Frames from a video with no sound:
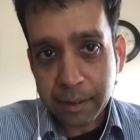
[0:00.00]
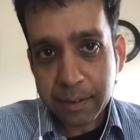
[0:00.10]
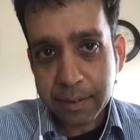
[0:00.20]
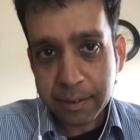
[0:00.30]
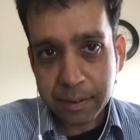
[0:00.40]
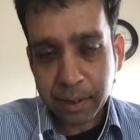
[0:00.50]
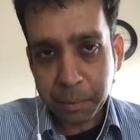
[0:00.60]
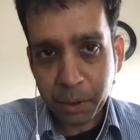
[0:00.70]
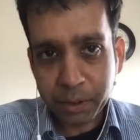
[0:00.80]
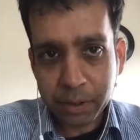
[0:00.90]
Is think
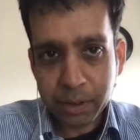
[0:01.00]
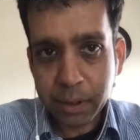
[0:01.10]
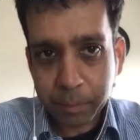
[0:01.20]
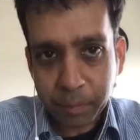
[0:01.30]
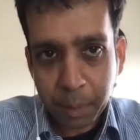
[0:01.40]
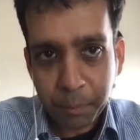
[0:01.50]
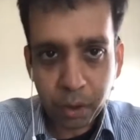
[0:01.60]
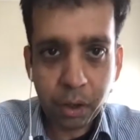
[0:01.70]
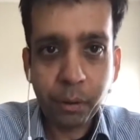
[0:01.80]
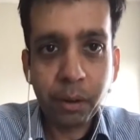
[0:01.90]
about
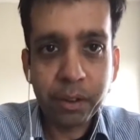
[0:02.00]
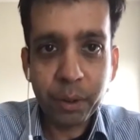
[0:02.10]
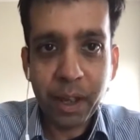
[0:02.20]
Cambricon also